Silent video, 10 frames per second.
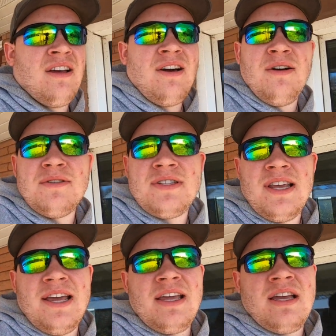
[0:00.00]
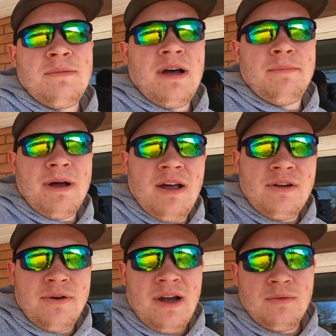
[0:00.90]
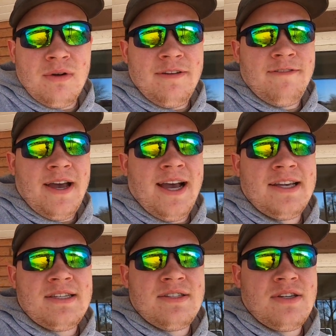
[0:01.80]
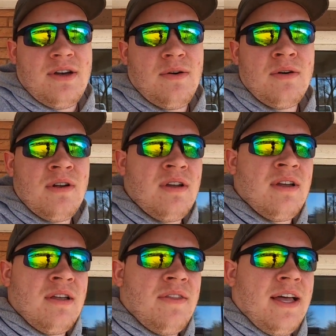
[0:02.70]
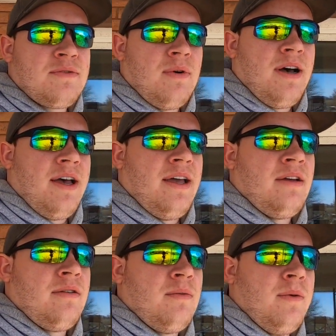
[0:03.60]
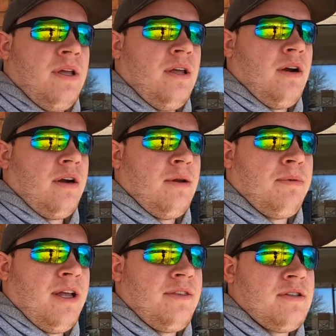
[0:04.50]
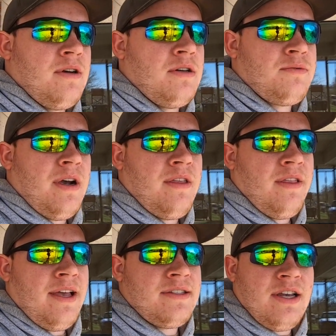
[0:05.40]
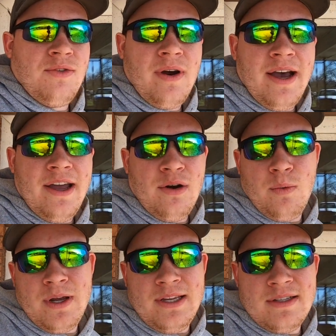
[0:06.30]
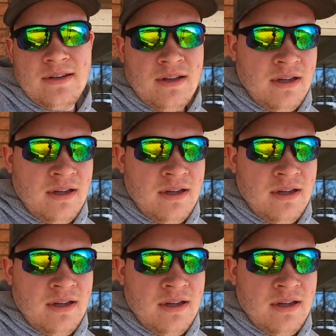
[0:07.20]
Oats, they come up out of the ground really fast, and so that's why we are going to plant these oats rather than, like, say, rye or wheat.